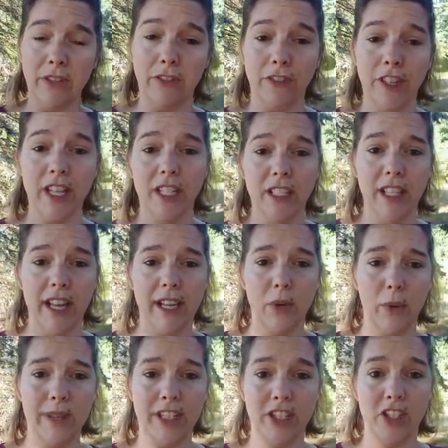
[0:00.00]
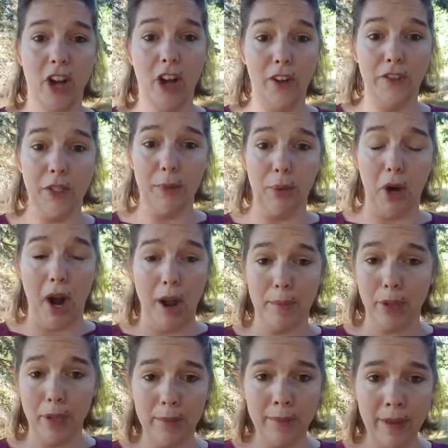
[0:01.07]
feel like we solved a
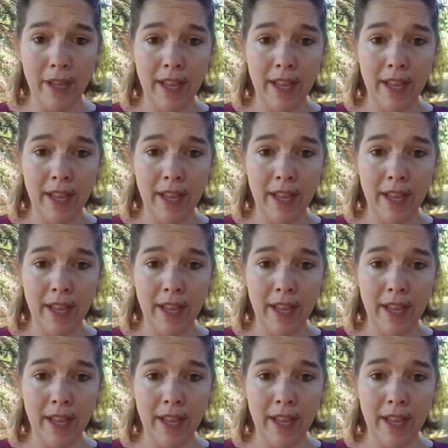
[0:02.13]
problem